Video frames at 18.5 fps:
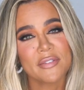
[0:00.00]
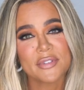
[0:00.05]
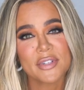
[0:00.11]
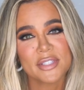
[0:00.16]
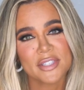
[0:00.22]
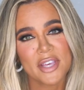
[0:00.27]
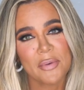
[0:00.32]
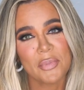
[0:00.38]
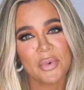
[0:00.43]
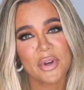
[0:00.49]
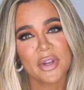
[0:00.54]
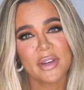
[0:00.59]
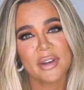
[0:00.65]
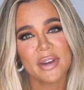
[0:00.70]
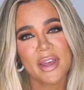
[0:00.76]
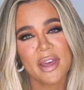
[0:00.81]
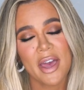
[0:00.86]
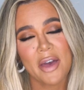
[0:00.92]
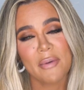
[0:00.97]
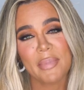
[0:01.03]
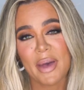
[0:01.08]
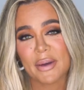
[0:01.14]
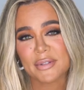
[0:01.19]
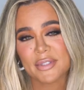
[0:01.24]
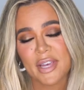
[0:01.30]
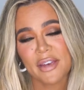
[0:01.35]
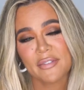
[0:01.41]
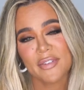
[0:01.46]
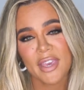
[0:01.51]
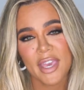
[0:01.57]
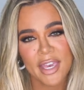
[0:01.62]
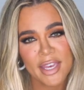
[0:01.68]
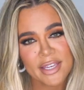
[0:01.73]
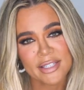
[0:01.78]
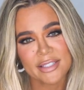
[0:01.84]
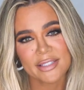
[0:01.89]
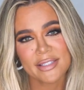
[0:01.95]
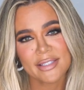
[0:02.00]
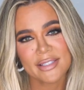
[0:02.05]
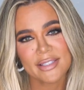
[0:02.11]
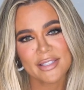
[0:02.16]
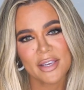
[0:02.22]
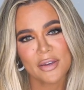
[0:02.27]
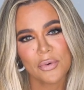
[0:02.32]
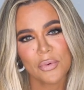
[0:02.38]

to someone about to have kids?